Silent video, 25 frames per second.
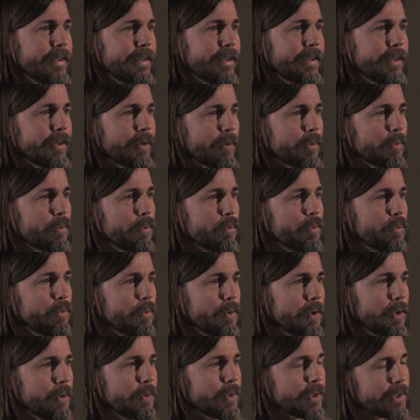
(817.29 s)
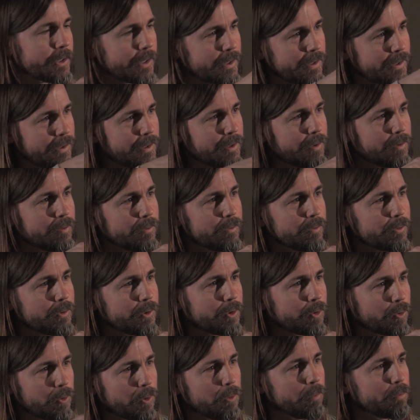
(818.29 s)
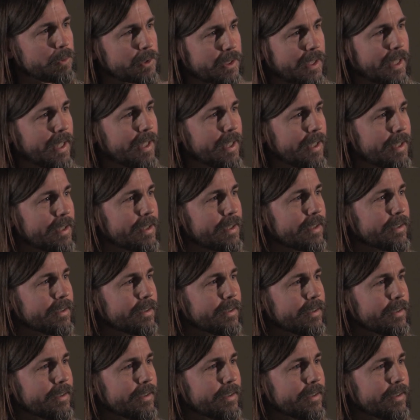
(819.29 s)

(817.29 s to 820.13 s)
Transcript: you know, you see groups here,